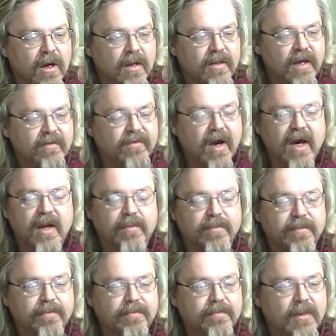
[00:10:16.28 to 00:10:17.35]
They've got a
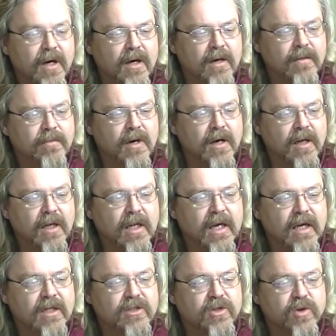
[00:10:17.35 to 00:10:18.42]
um, a
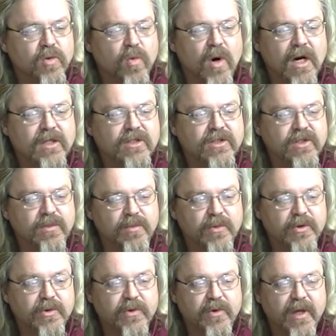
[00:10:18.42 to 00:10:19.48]
link to watch the
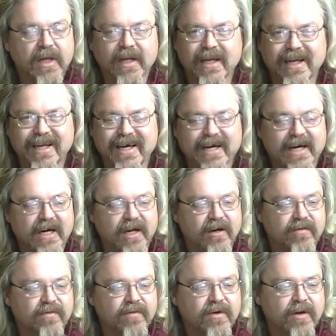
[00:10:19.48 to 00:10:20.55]
moon
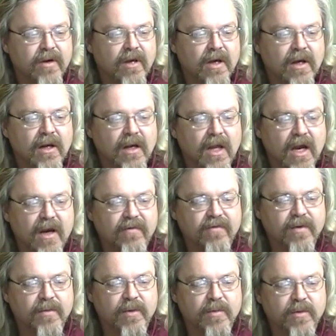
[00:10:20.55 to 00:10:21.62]
live. Live
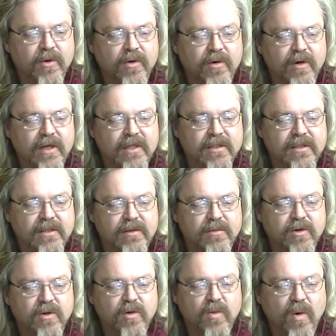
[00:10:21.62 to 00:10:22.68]
from the moon. As the
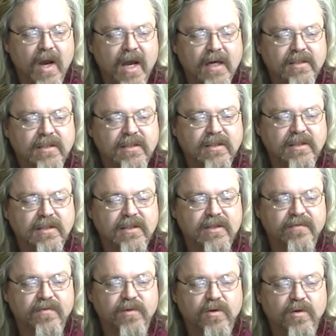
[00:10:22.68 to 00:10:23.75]
moon waxes
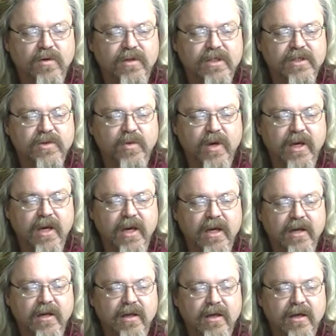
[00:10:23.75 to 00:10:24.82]
full this
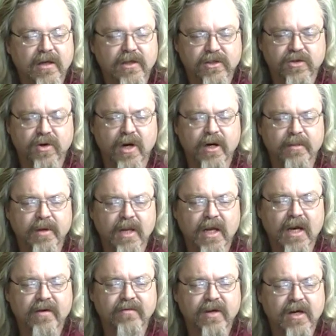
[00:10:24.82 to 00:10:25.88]
weekend,
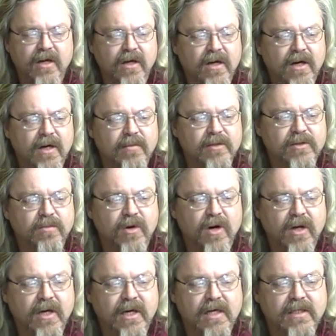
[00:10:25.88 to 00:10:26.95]
astronomylive.com is
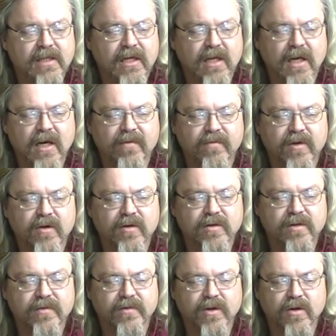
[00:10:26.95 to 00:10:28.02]
broadcasting live
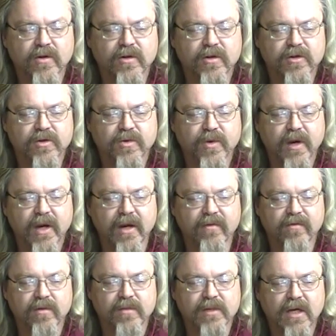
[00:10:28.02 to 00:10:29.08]
views of the lunar terrain
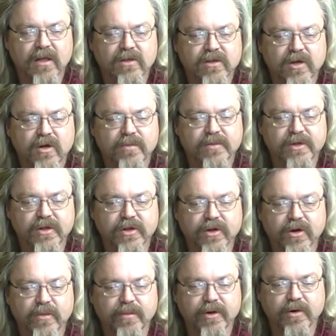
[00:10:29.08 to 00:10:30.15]
from telescopes in
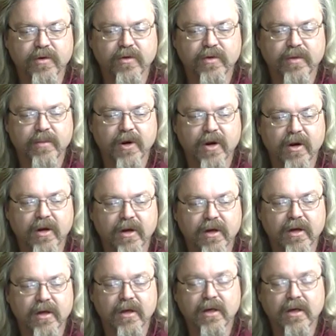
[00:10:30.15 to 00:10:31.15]
Europe and North America.